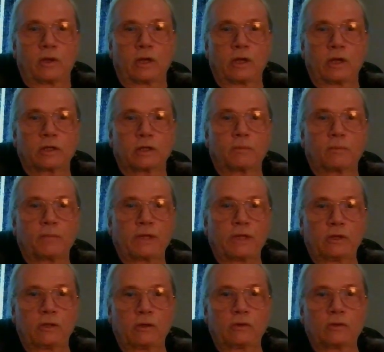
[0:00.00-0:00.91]
It could be
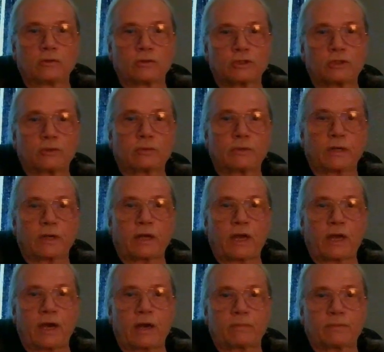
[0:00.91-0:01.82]
used to
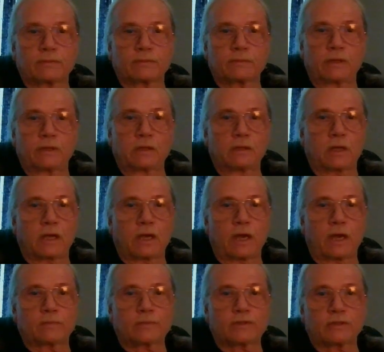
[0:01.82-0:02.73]
encap,
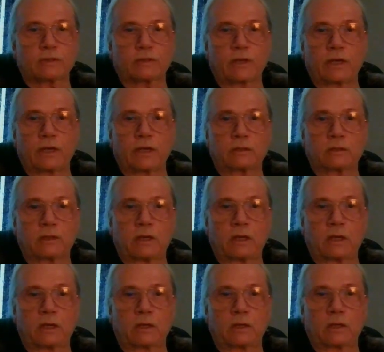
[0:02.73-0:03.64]
encapsulate
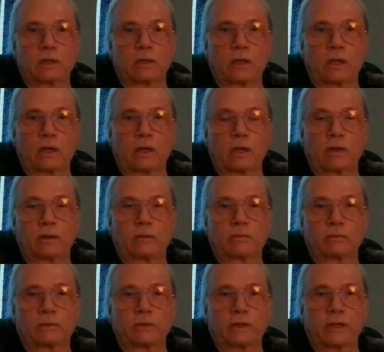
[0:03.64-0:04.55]
and uh,
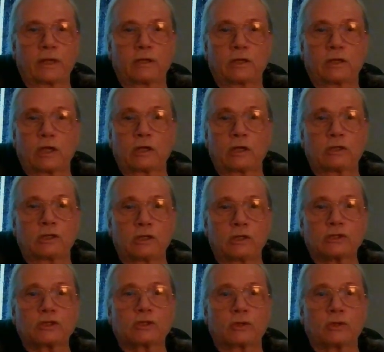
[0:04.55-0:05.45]
lend
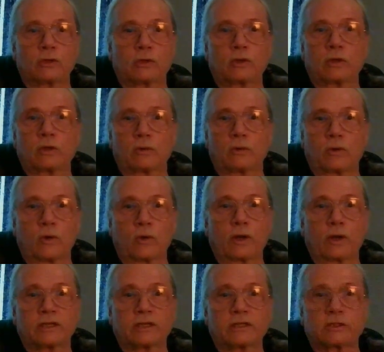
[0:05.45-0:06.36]
additional
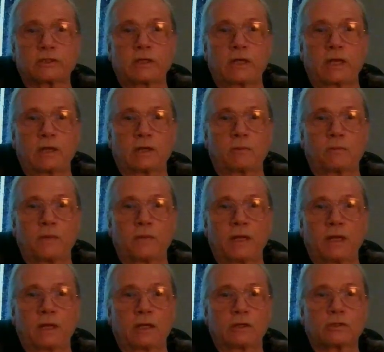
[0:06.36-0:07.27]
or extended
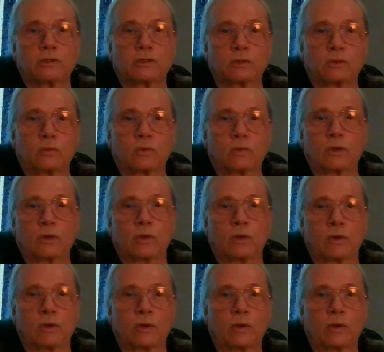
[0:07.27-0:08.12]
meaning to the word